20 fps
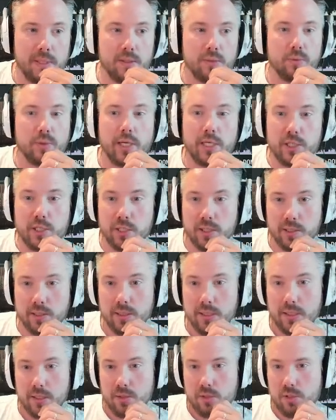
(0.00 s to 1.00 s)
duration,
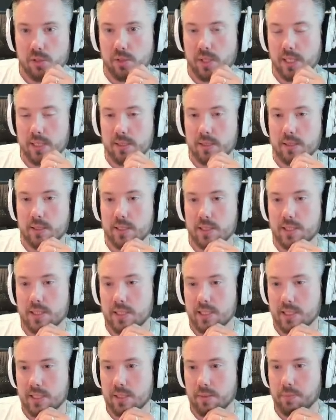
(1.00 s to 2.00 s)
so you get this
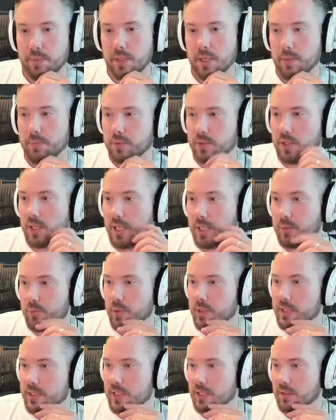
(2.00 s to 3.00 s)
DCP up to, like, what
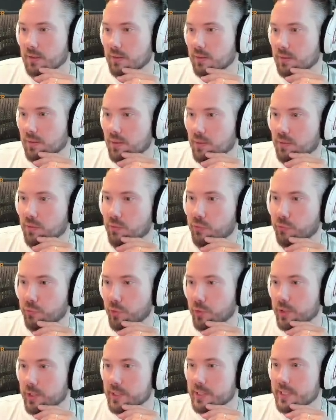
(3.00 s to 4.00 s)
is it,
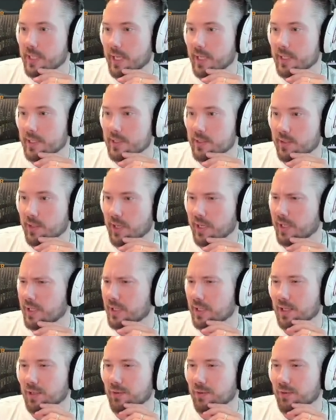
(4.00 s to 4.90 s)
30 seconds? You can get like